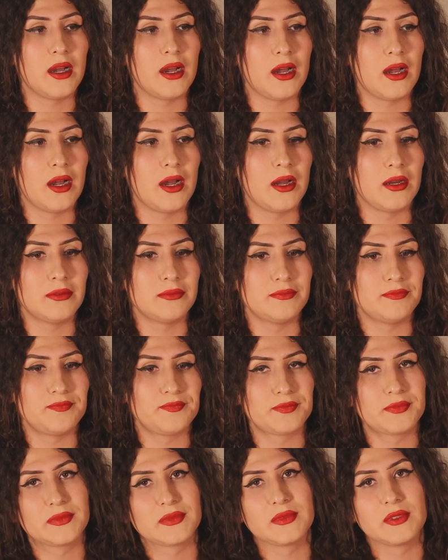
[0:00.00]

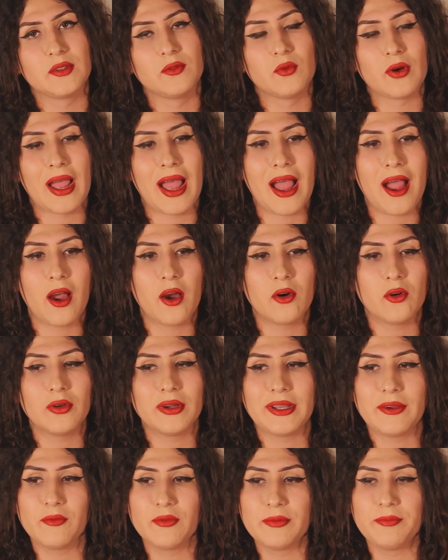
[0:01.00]

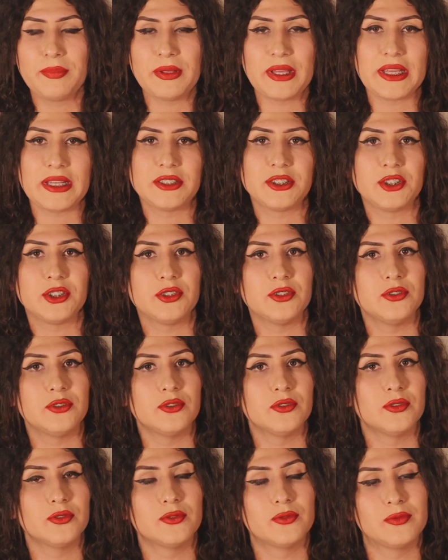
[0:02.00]
how it would be
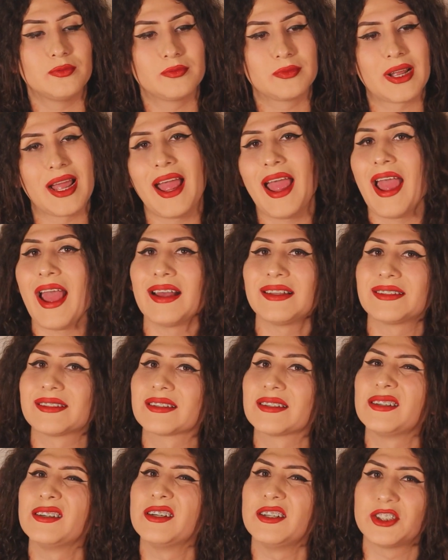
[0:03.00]
to
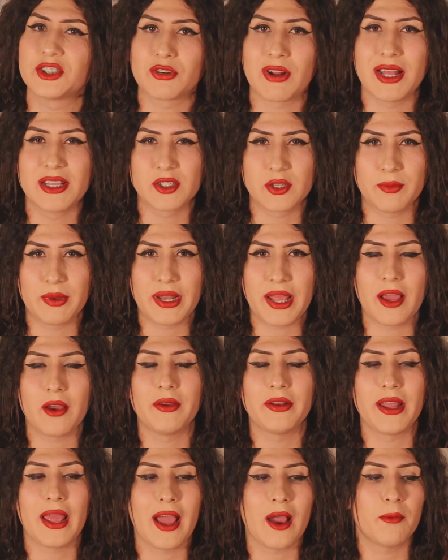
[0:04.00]
ask a trans woman
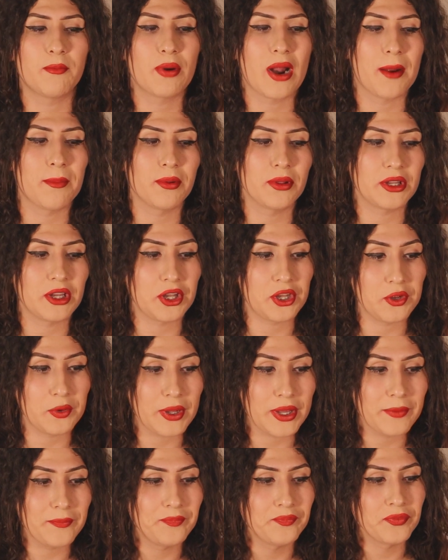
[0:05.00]
out and how properly to do
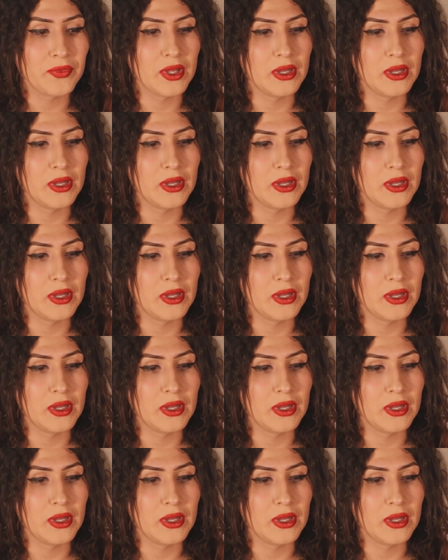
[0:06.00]
it.